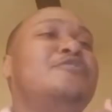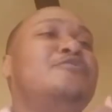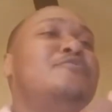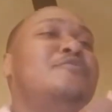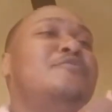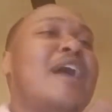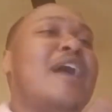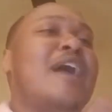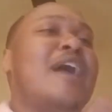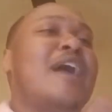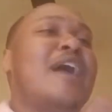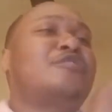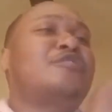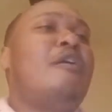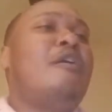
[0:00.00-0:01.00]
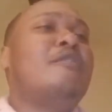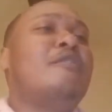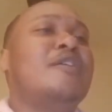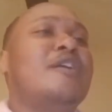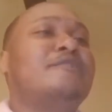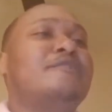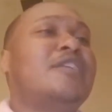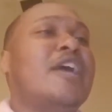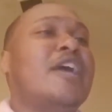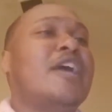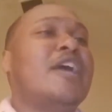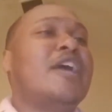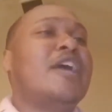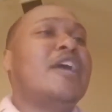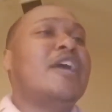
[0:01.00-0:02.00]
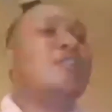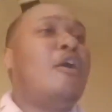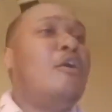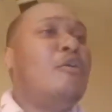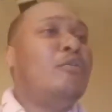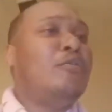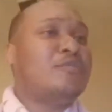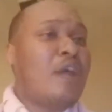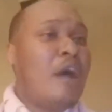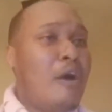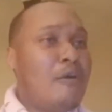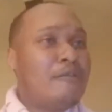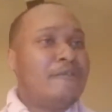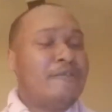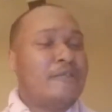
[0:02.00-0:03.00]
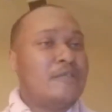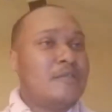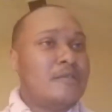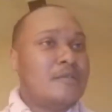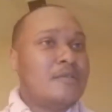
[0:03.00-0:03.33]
You're not even strong enough to take your clothes off.